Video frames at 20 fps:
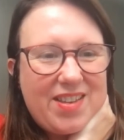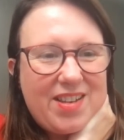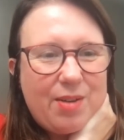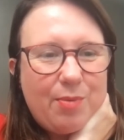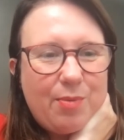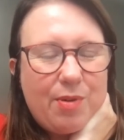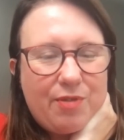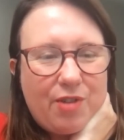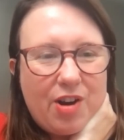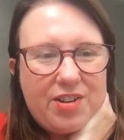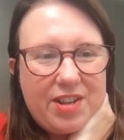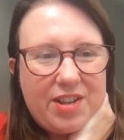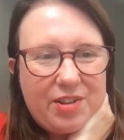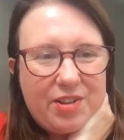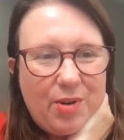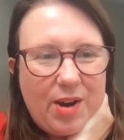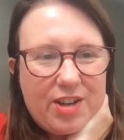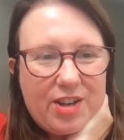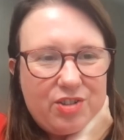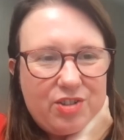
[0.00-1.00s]
We've got another
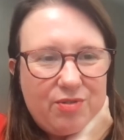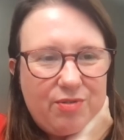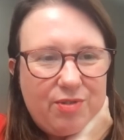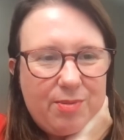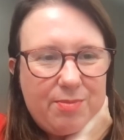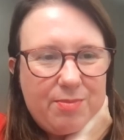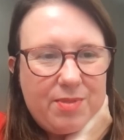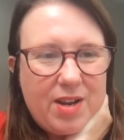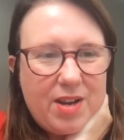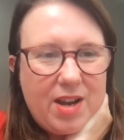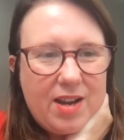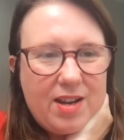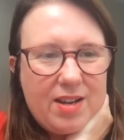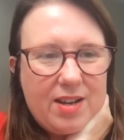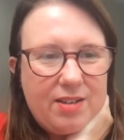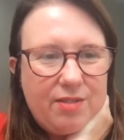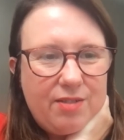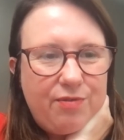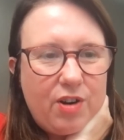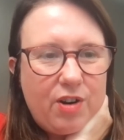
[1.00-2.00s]
question from
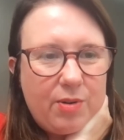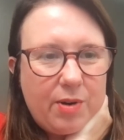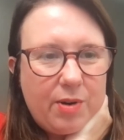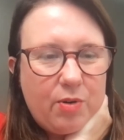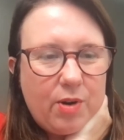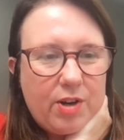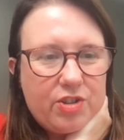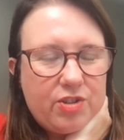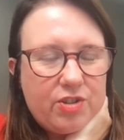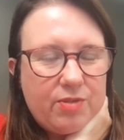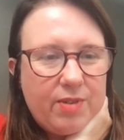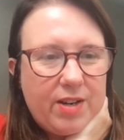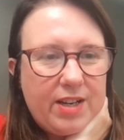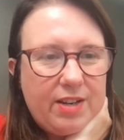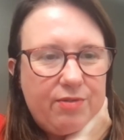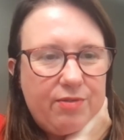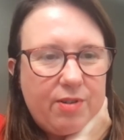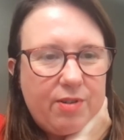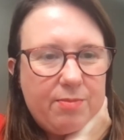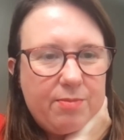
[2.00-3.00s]
the follow-on question really
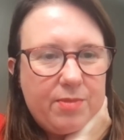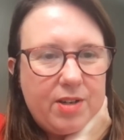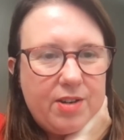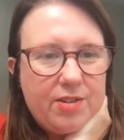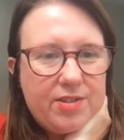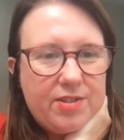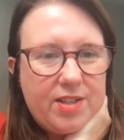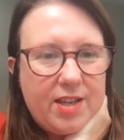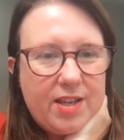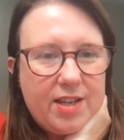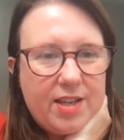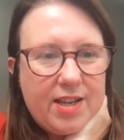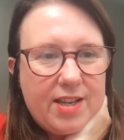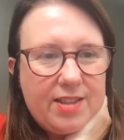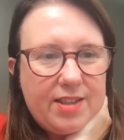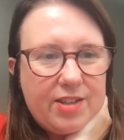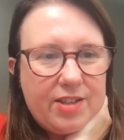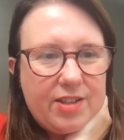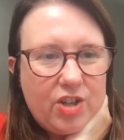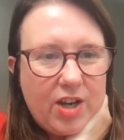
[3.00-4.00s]
from Lucy in
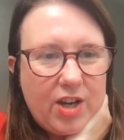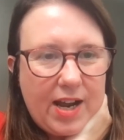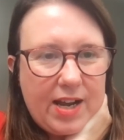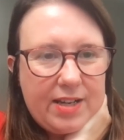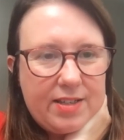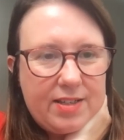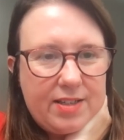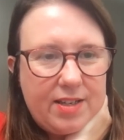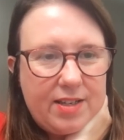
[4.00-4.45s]
the chat,